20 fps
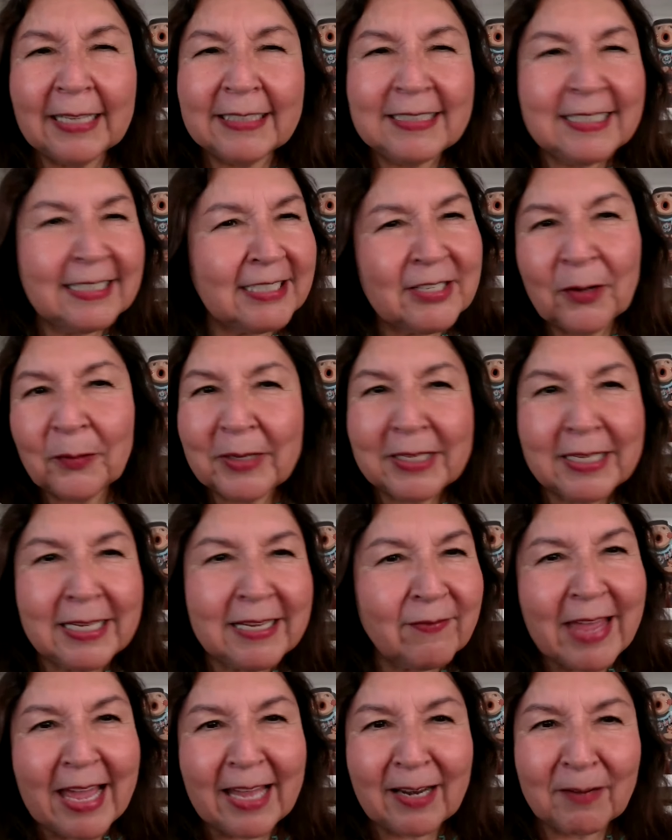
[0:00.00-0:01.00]
I didn't know any
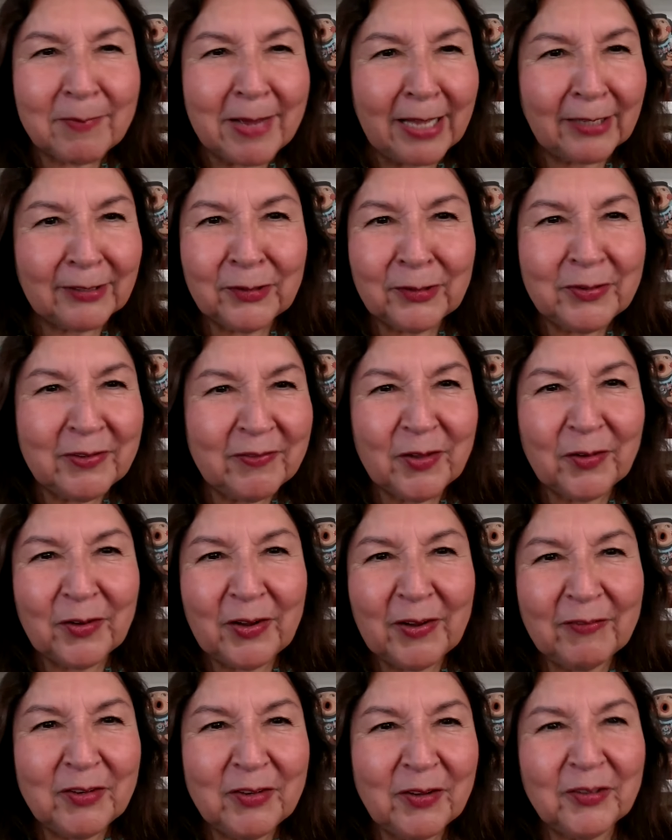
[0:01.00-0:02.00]
of that about you, even though
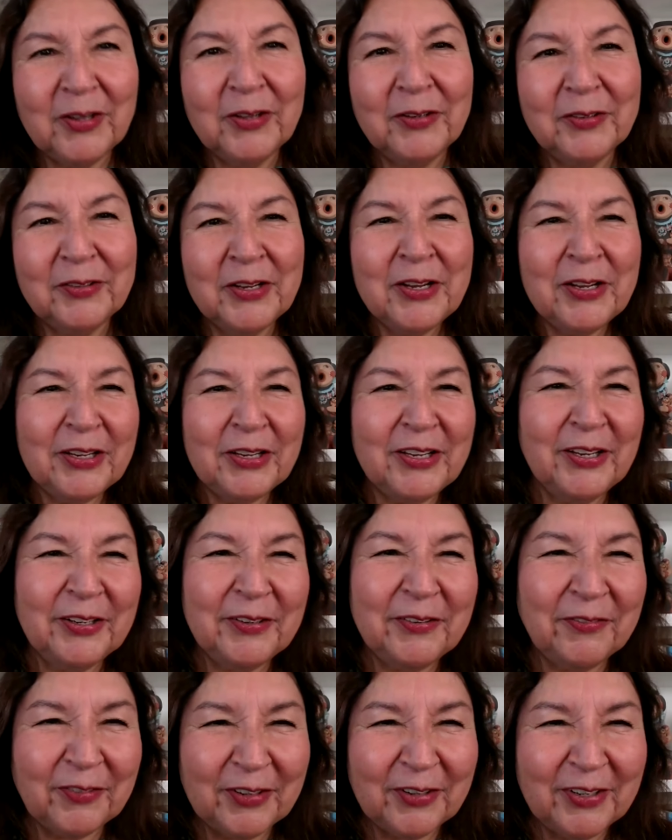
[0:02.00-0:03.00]
I've known
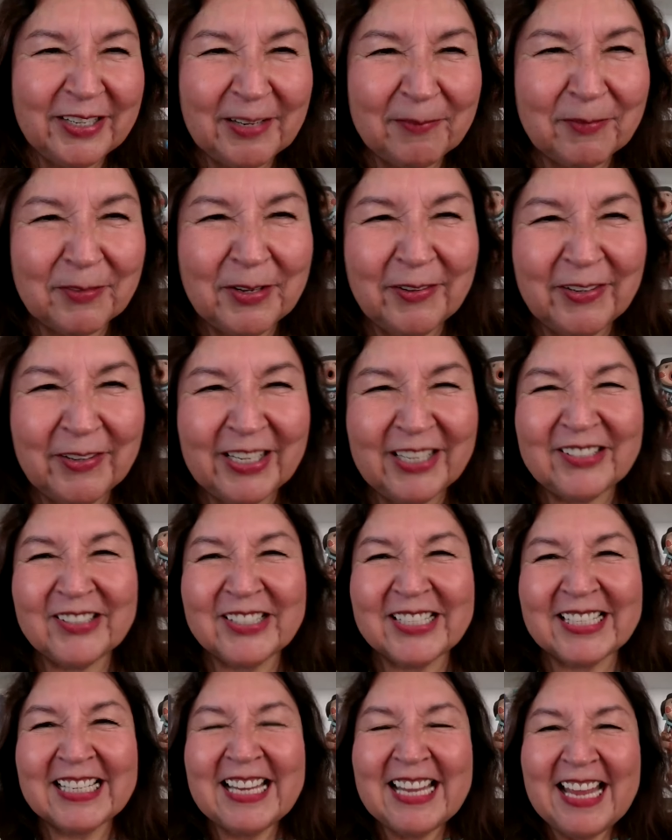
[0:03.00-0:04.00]
you for a number of
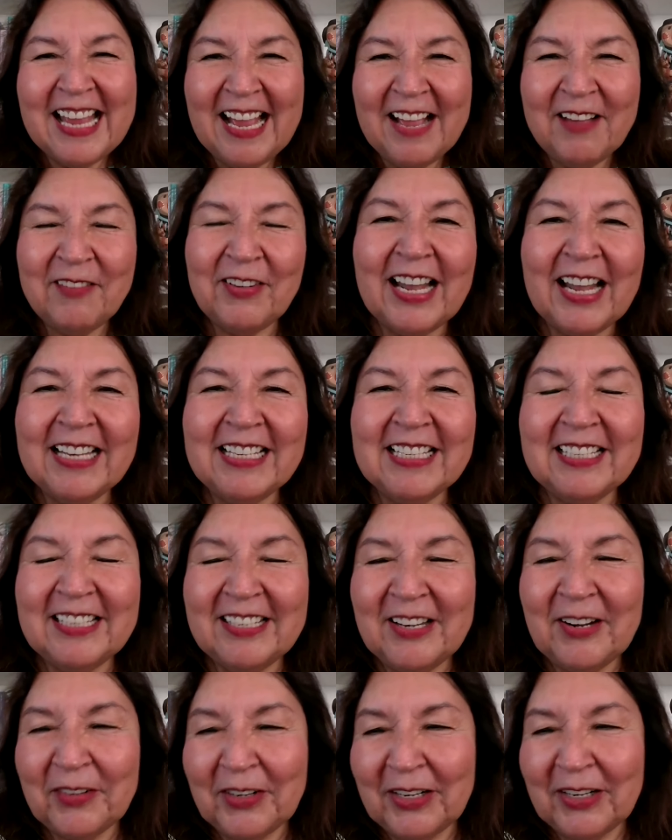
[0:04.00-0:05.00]
years, but I didn't
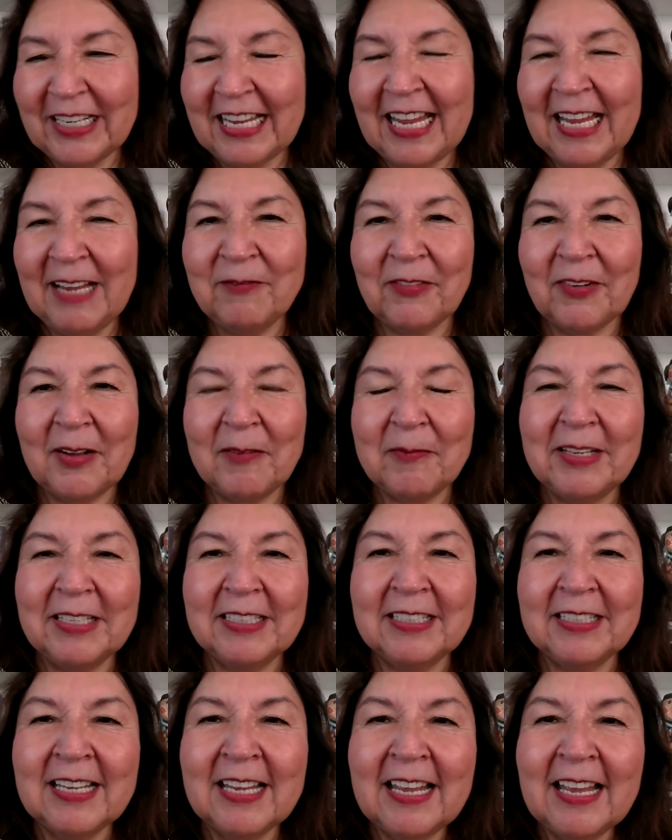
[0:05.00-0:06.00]
know where it came from.
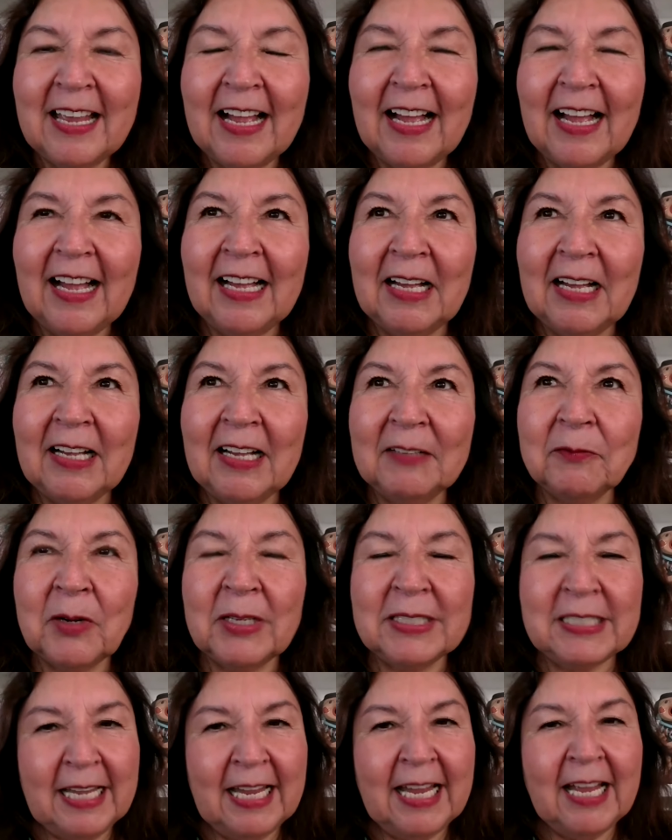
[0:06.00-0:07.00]
And uh,
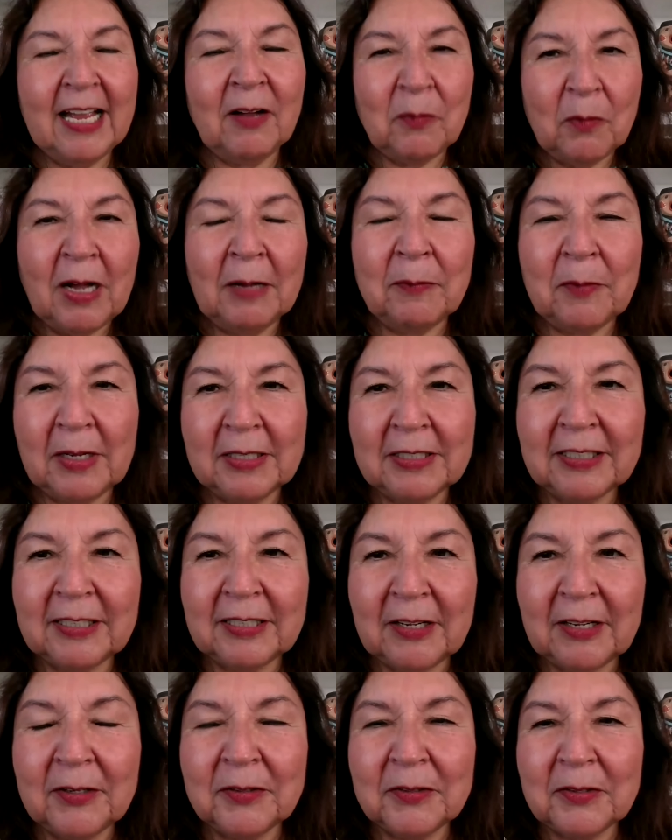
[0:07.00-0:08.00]
one day I, I want to
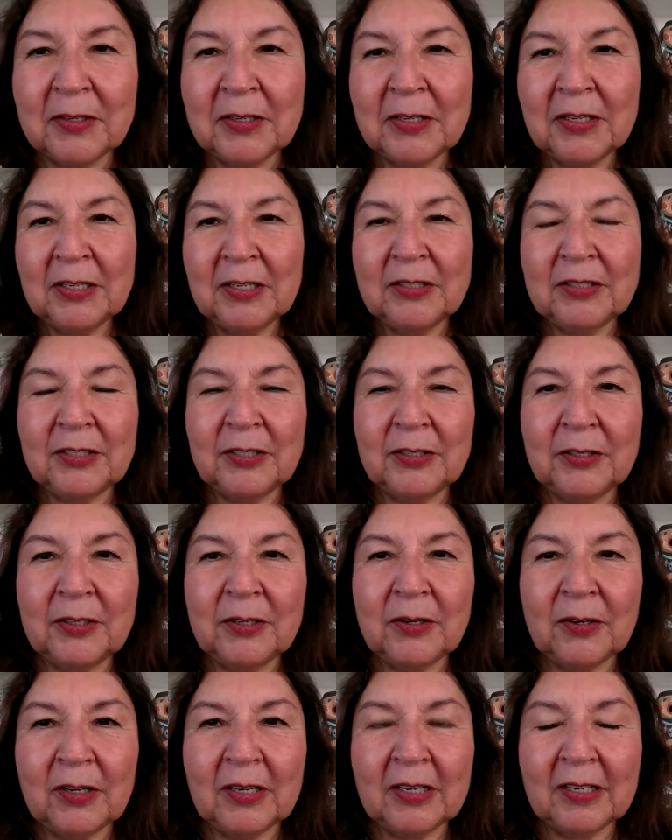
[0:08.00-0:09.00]
go to
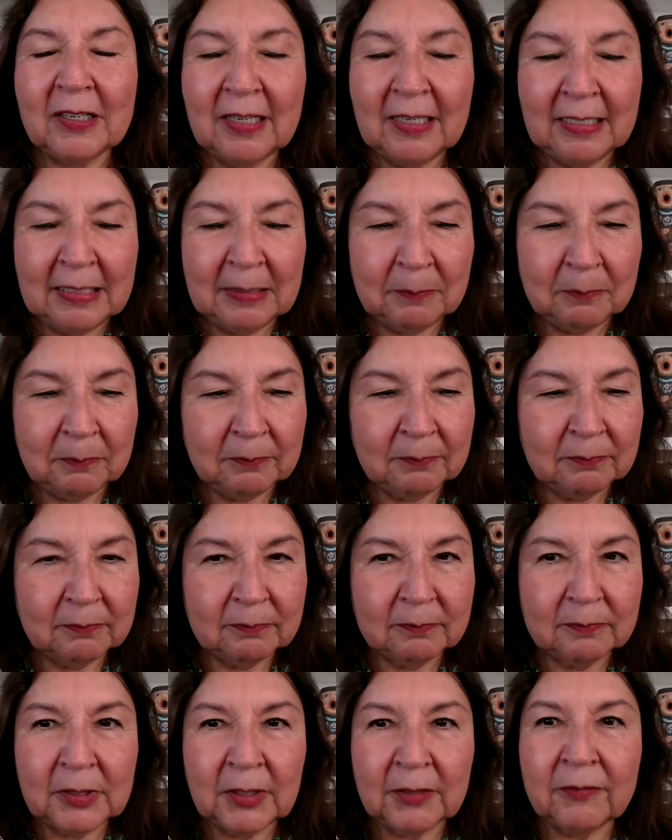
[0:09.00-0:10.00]
your um,
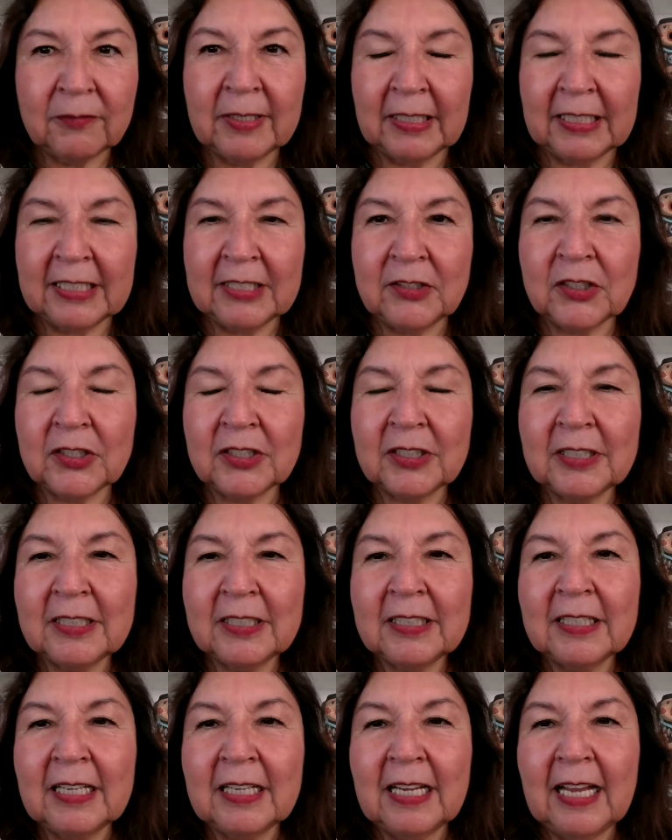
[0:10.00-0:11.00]
your village
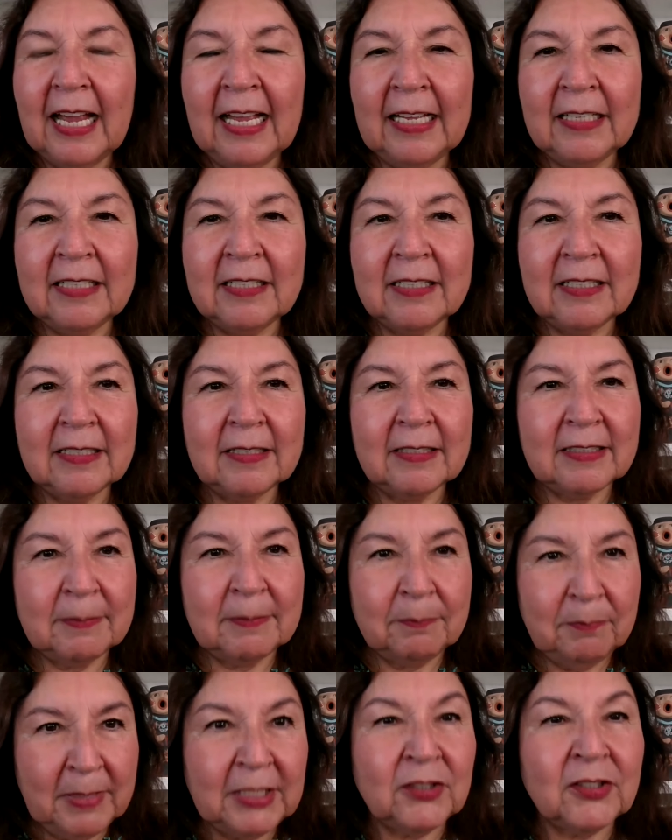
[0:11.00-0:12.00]
and
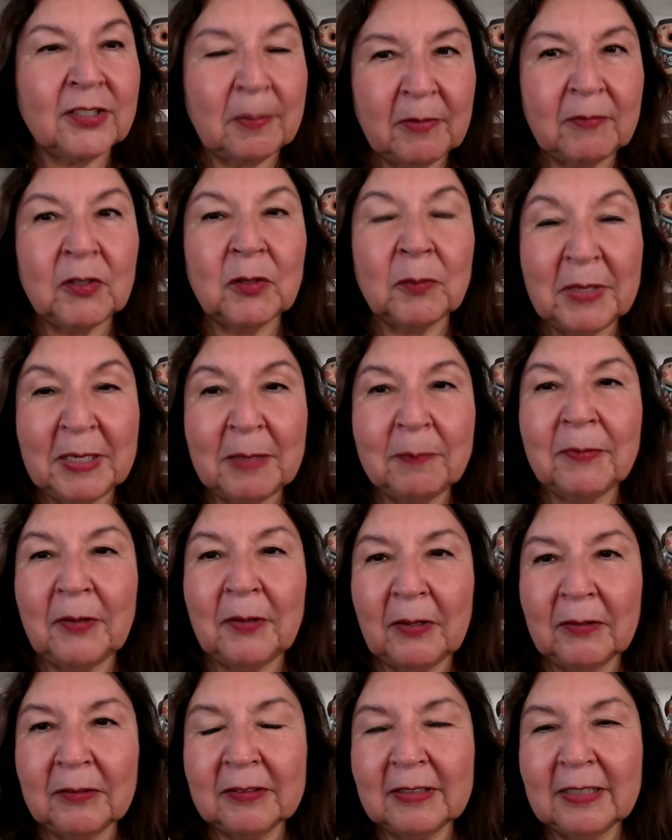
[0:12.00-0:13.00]
meet some of your
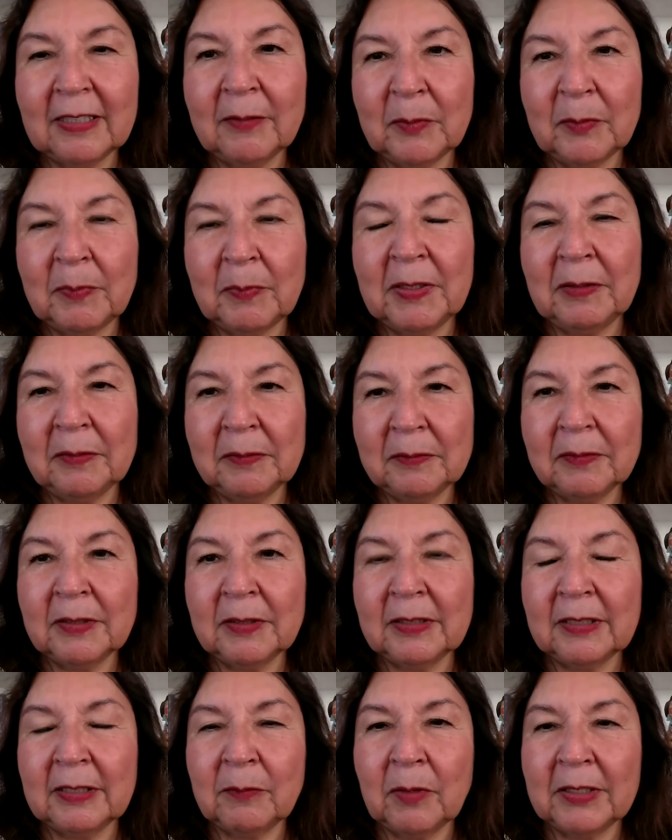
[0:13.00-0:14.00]
people. That would be
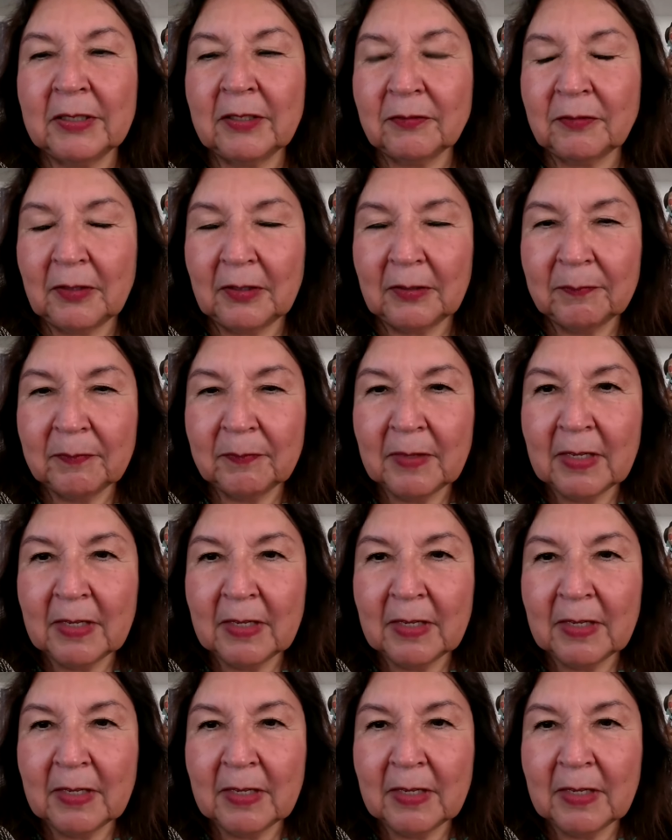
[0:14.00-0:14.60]
really wonderful.